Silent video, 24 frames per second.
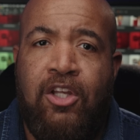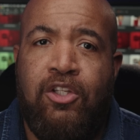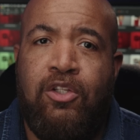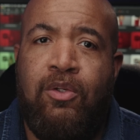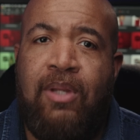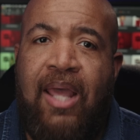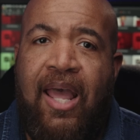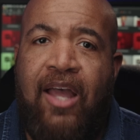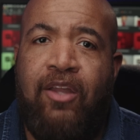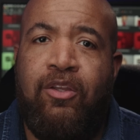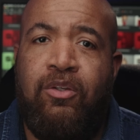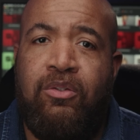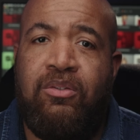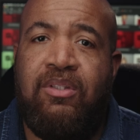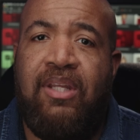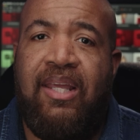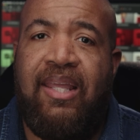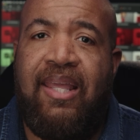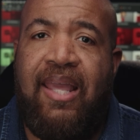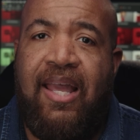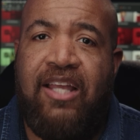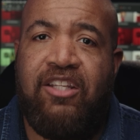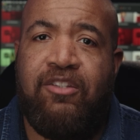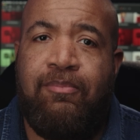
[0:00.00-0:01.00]
So now using the
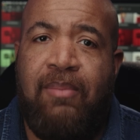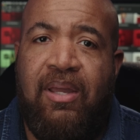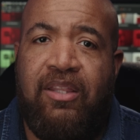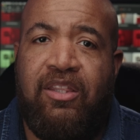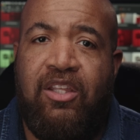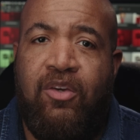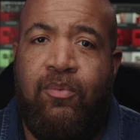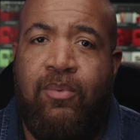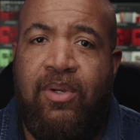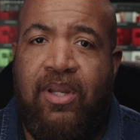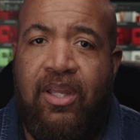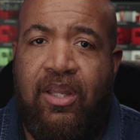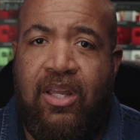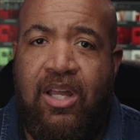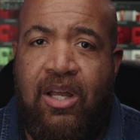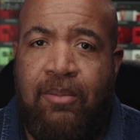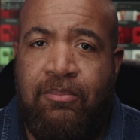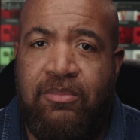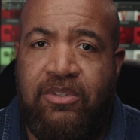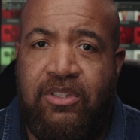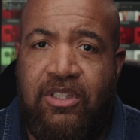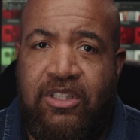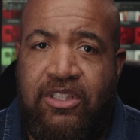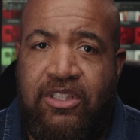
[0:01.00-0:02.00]
guess method when it comes to